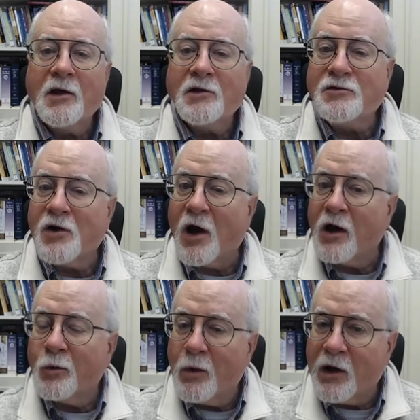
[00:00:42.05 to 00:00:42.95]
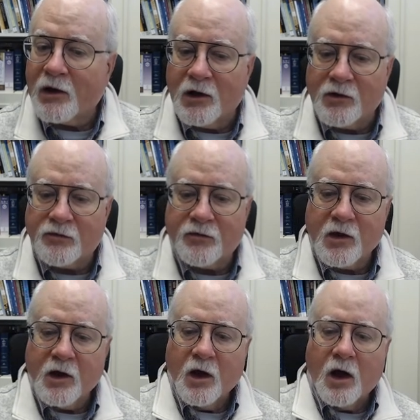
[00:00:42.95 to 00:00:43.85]
John Wycliffe,
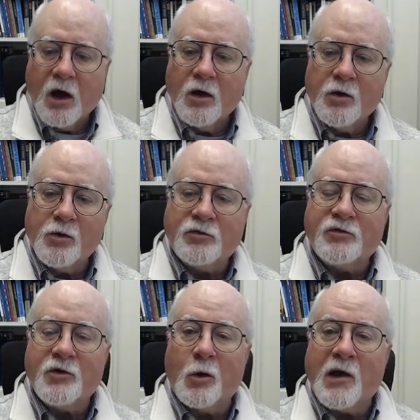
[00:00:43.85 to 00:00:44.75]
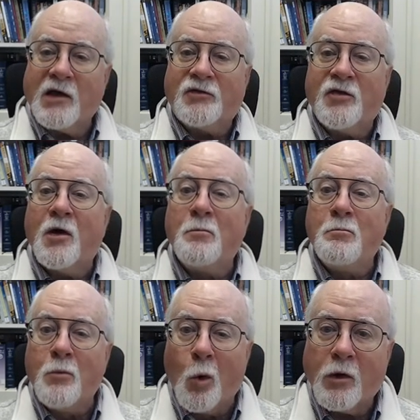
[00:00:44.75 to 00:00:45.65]
uh, who's known as the
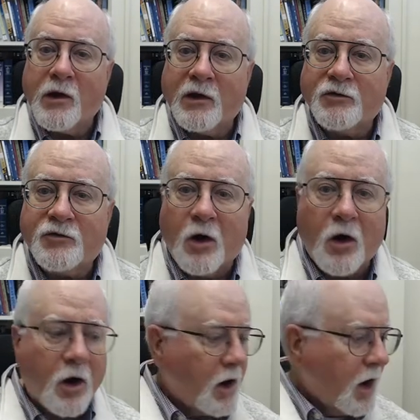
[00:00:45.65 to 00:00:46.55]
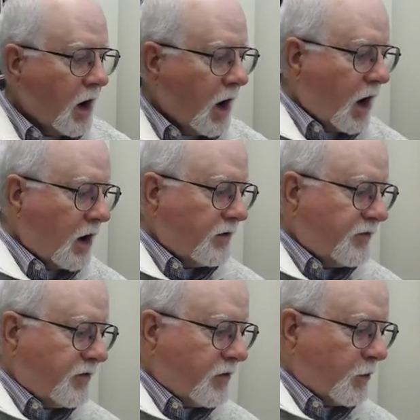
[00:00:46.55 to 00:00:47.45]
morning star
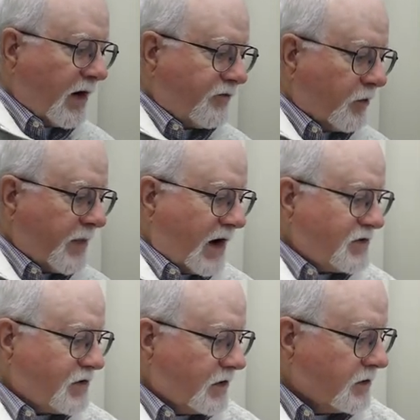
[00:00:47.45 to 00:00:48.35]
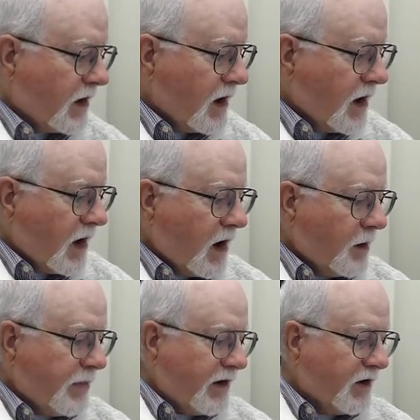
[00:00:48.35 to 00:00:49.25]
of the Reformation uh,
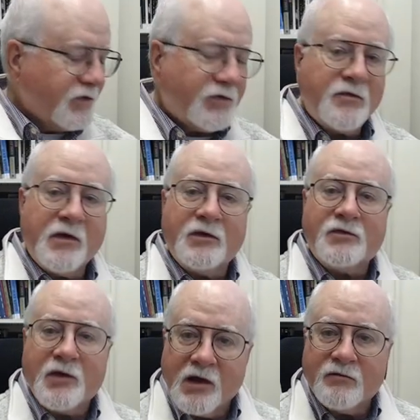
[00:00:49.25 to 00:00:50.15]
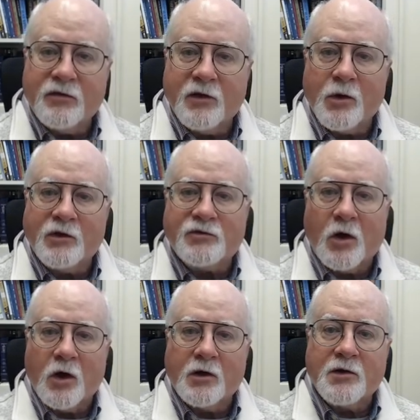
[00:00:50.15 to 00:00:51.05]
because of his influence
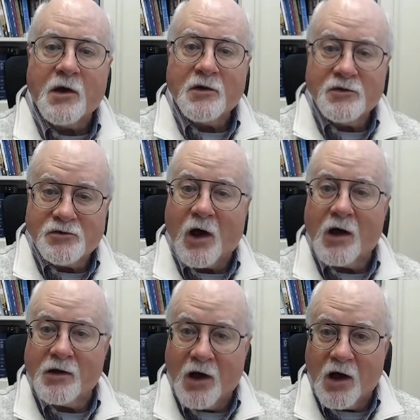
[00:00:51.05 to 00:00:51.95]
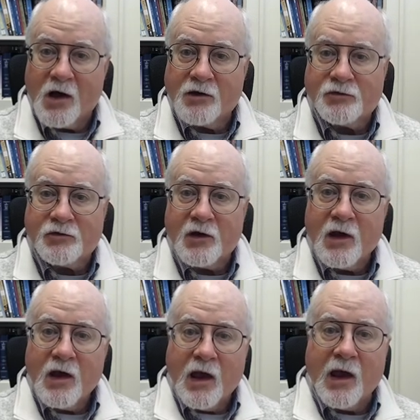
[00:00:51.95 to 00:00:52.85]
on John Huss
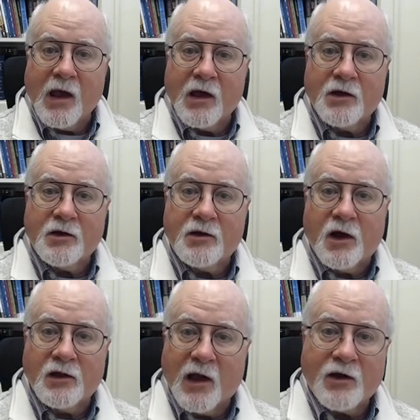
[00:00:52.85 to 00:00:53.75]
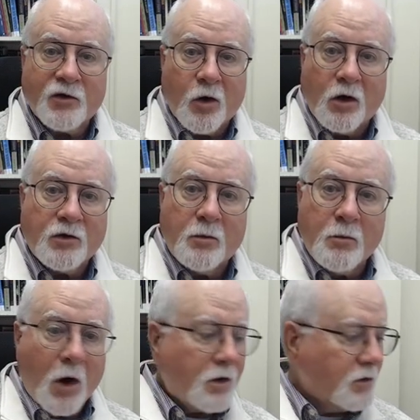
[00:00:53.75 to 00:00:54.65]
and uh, later on
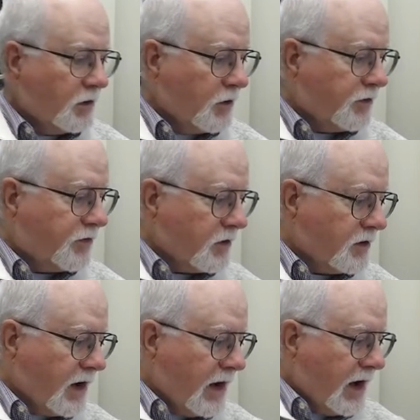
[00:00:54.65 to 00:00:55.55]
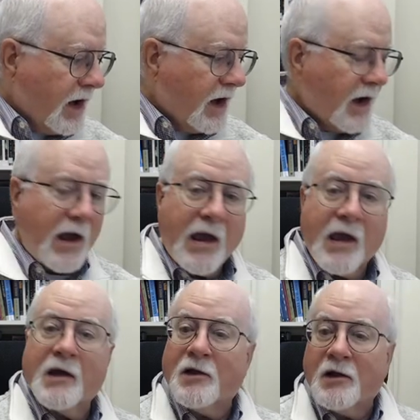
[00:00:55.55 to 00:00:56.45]
Martin Luther. Uh,
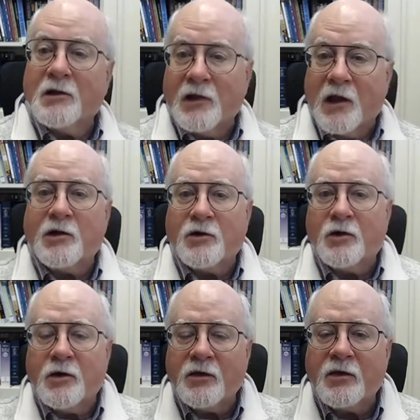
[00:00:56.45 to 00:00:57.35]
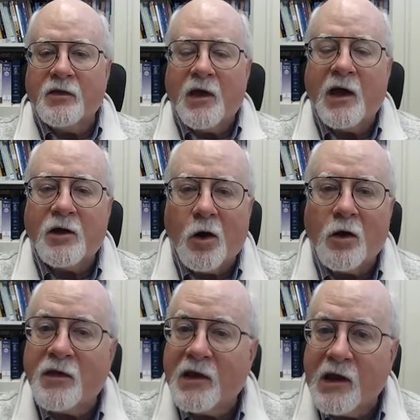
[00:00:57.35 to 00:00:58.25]
and later than that on
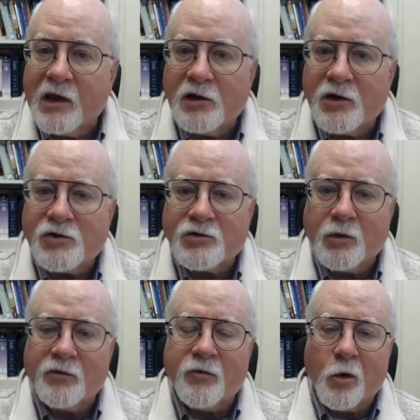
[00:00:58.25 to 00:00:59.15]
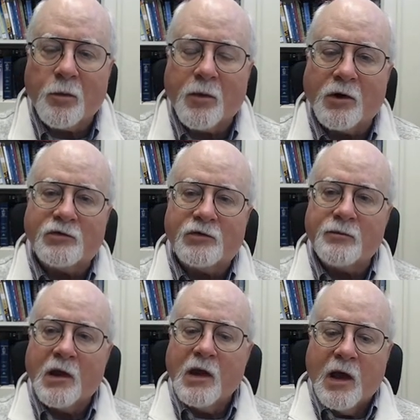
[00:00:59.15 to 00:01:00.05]
the English reformers
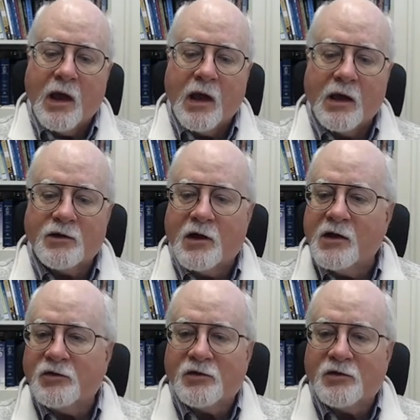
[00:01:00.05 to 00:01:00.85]
and his